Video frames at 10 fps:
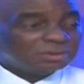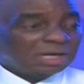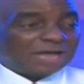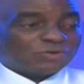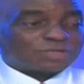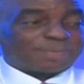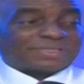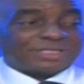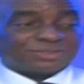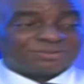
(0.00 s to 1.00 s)
and your
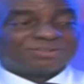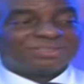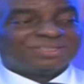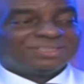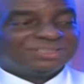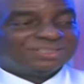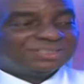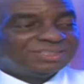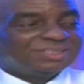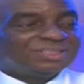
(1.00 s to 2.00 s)
expectation
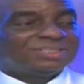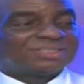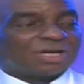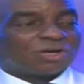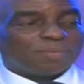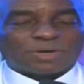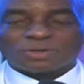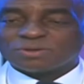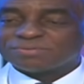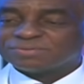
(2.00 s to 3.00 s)
shall not be
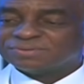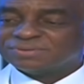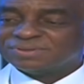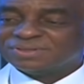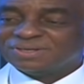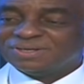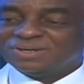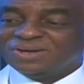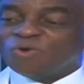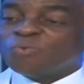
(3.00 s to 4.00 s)
cut off.
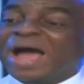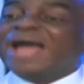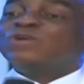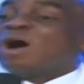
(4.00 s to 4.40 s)
When you